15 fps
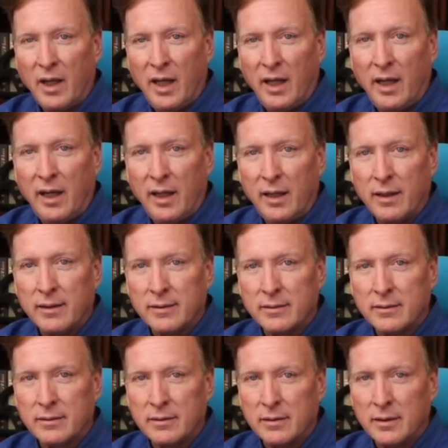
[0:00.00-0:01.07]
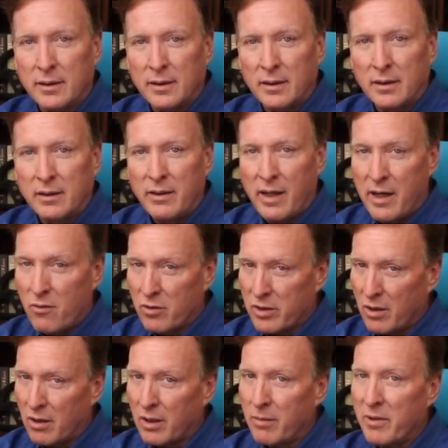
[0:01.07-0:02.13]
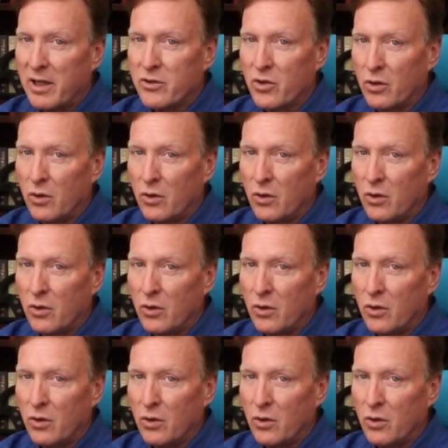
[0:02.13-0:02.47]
Hey, today we're talking about your